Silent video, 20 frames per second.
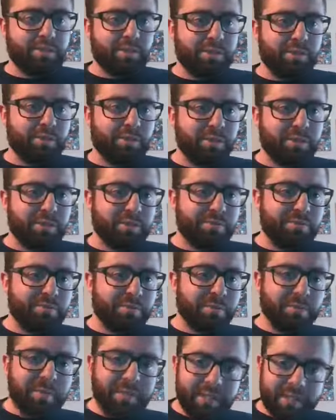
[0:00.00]
some really, really good
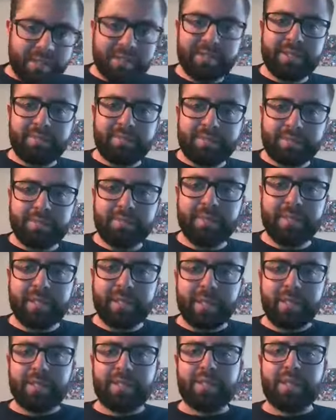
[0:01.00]
food
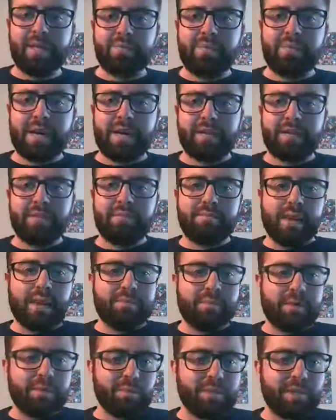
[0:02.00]
that's my my
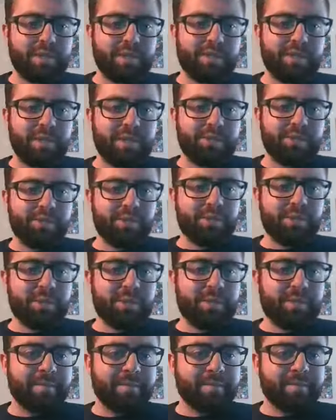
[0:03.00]
favorite place to go for
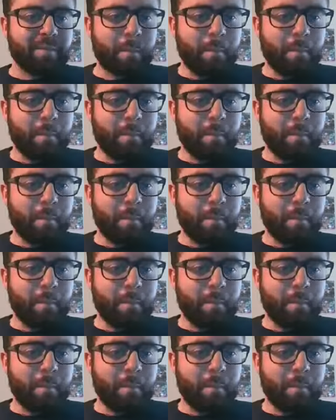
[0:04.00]
sure.